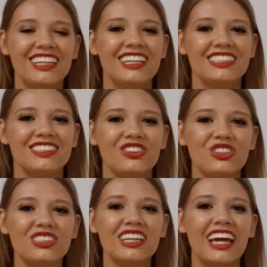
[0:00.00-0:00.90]
So
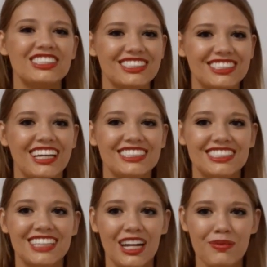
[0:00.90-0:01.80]
using HSK
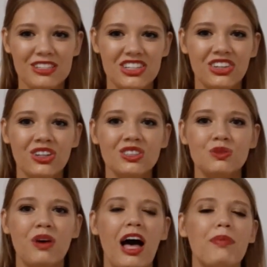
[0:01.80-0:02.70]
study materials
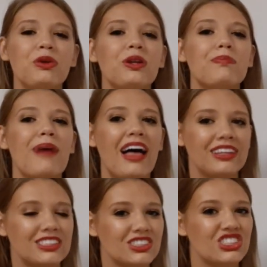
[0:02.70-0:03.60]
will help you to
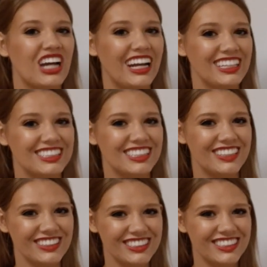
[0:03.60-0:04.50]
balance your Chinese
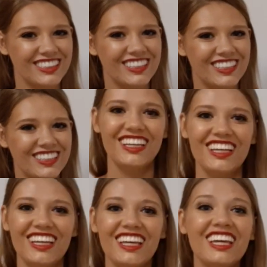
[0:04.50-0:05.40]
skills.
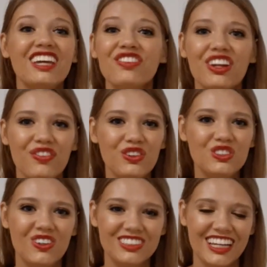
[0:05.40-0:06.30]
Even if you
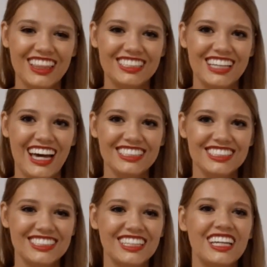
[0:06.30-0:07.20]
don't take the
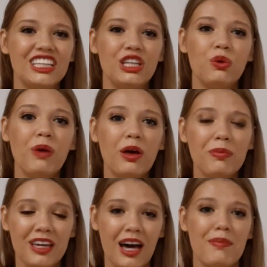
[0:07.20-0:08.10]
test, you will
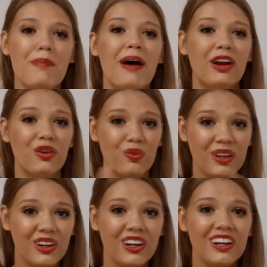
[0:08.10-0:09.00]
become a better
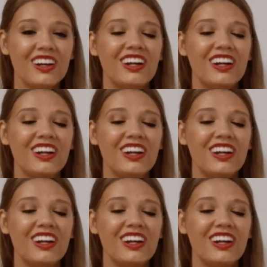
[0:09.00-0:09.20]
reader,